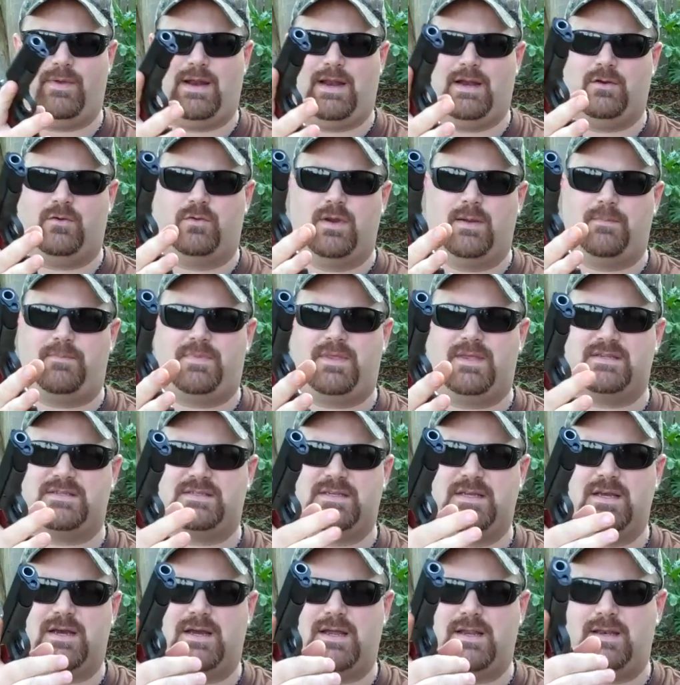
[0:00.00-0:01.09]
when I grip this
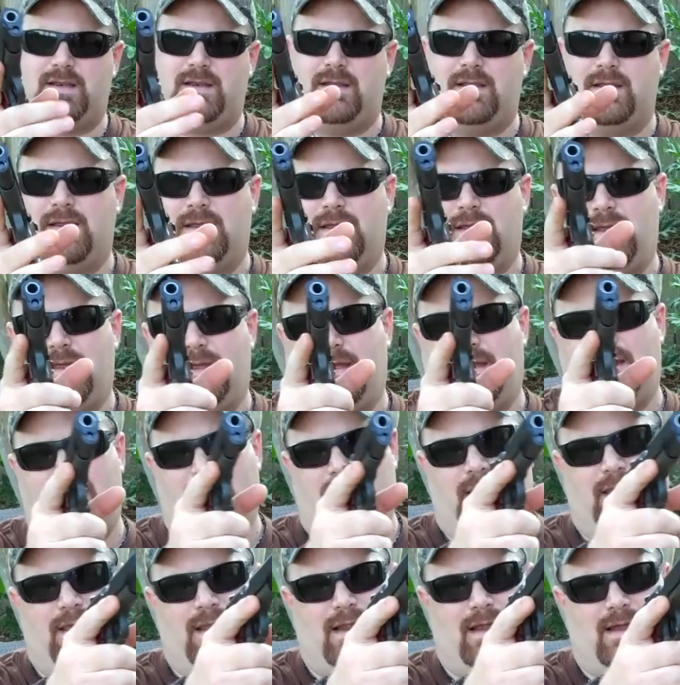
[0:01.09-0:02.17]
gun
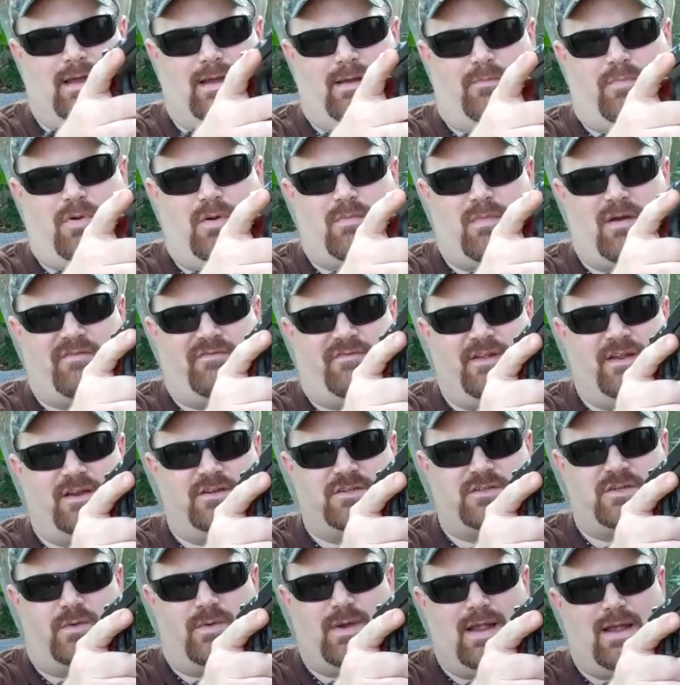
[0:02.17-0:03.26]
and I put my
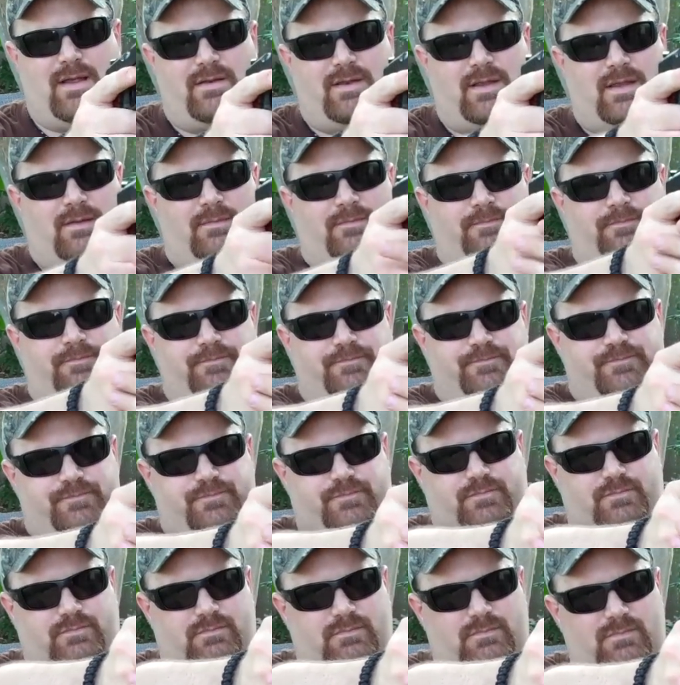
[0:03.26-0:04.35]
fingers around it
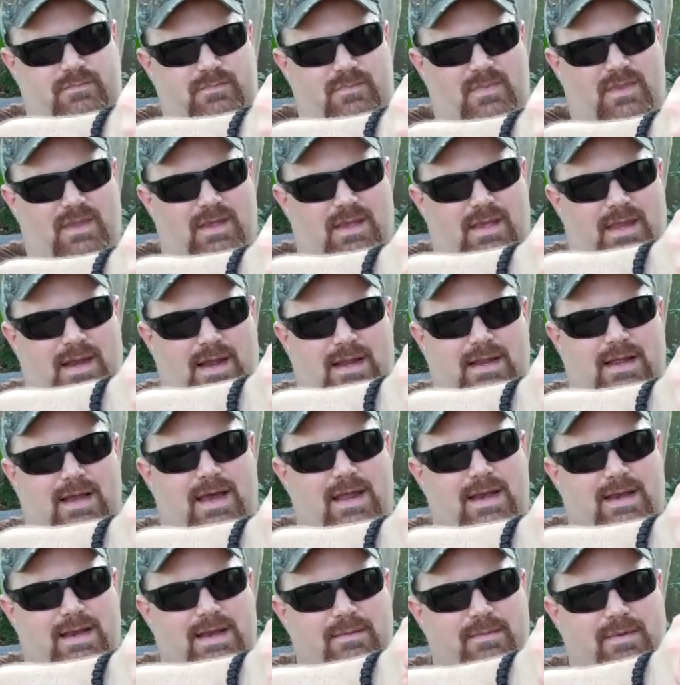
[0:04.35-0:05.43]
and I
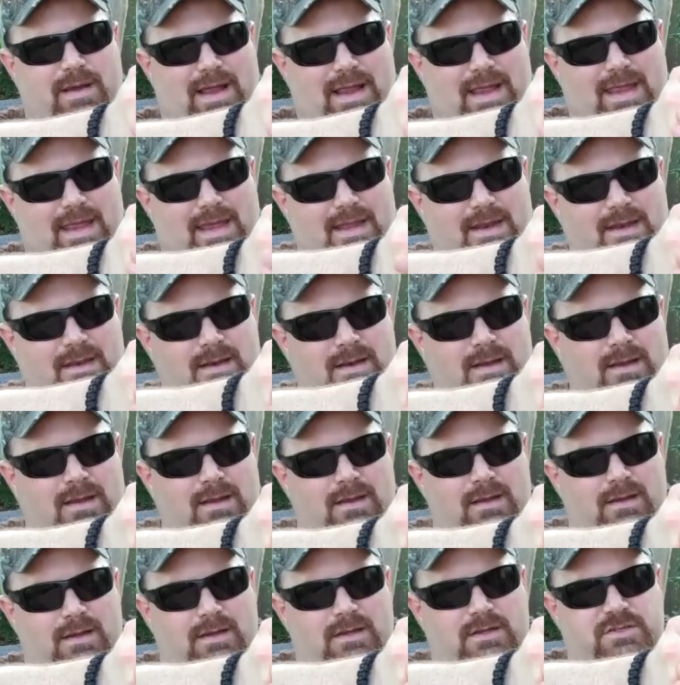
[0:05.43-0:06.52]
got it in my hand,
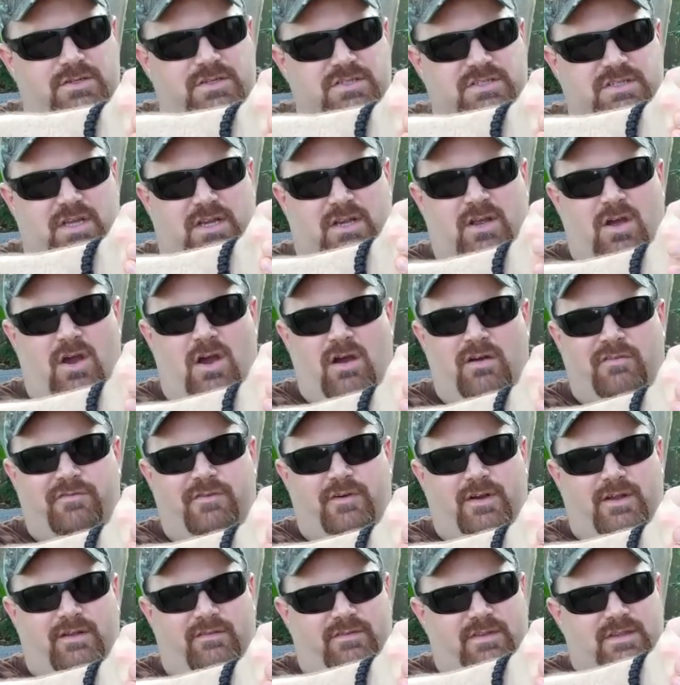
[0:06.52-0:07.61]
just the
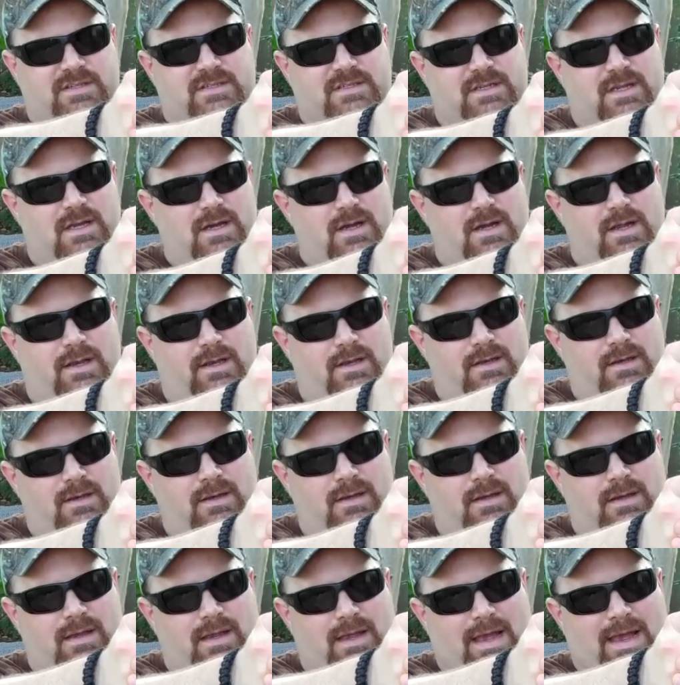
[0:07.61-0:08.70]
comfort of this gun
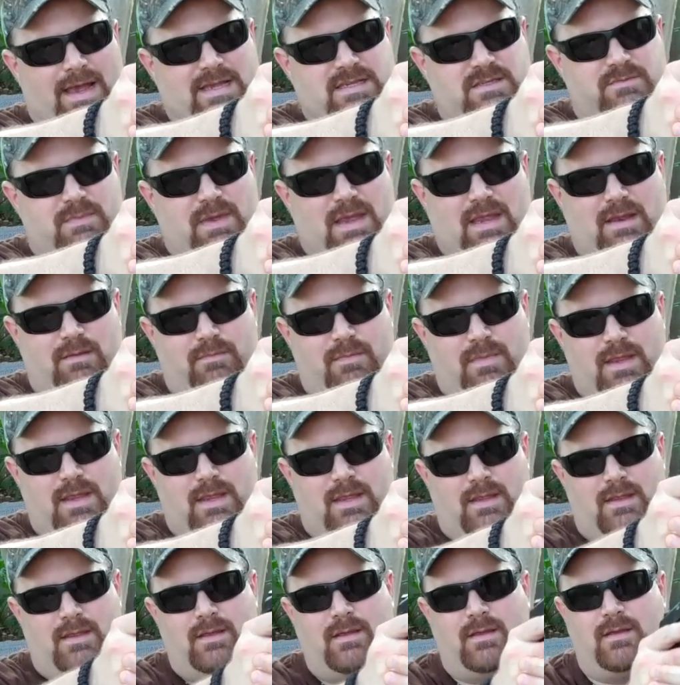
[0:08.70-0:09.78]
has made
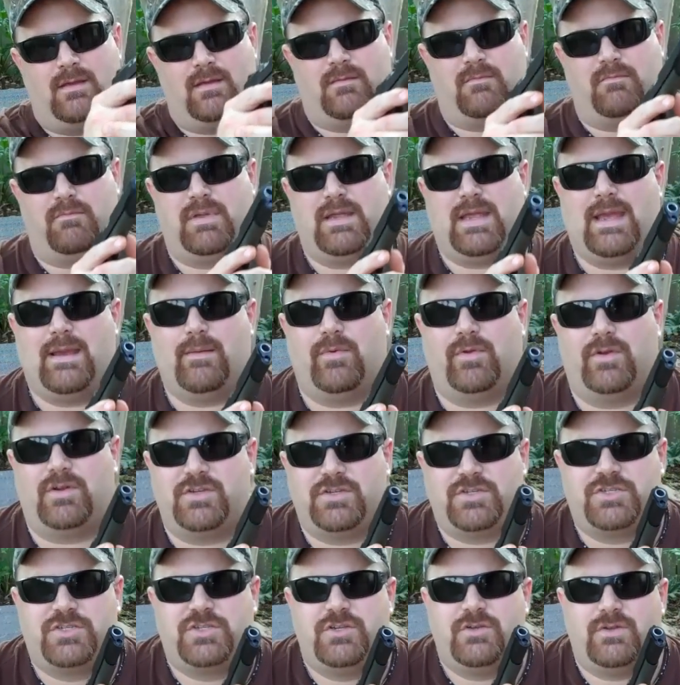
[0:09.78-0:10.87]
me be able to
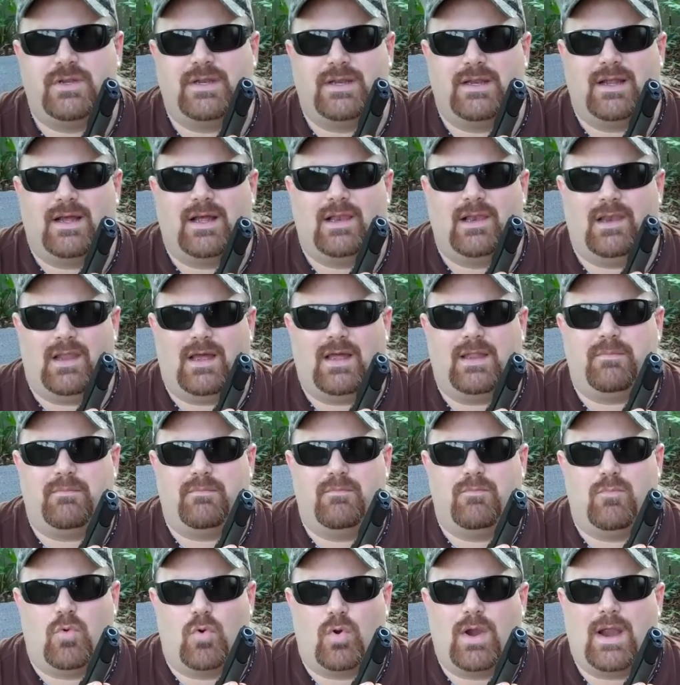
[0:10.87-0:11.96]
shoot it a lot
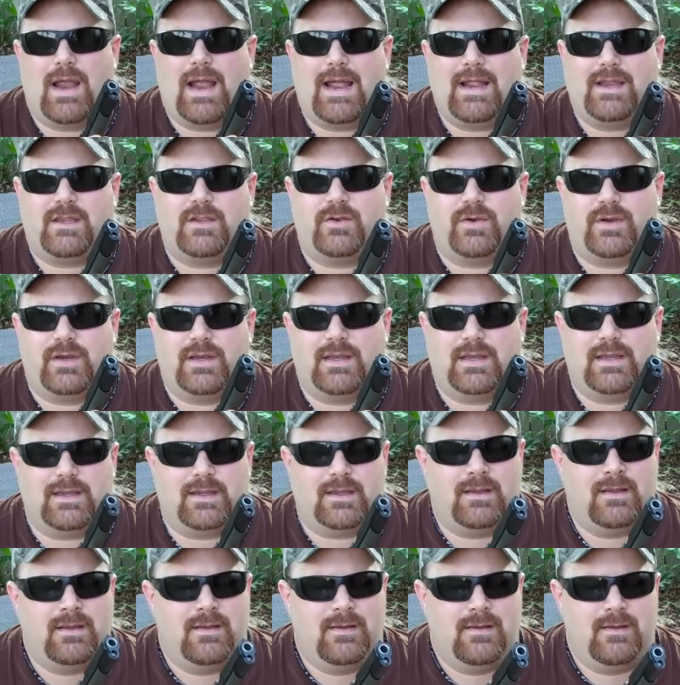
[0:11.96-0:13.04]
more accurately.
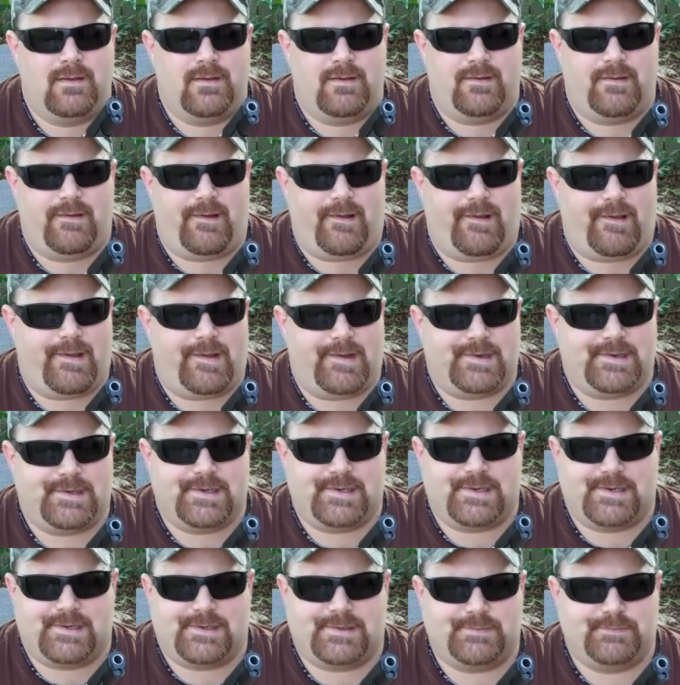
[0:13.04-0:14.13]
And
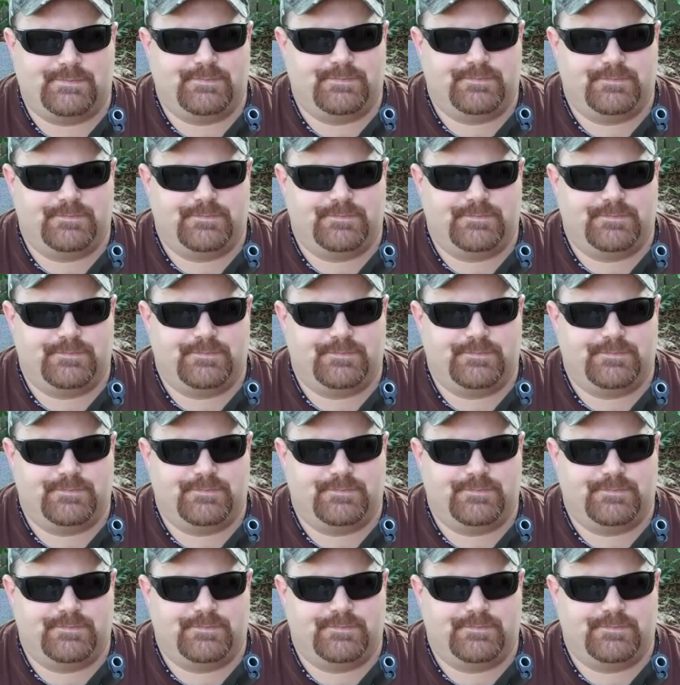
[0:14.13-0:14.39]
um,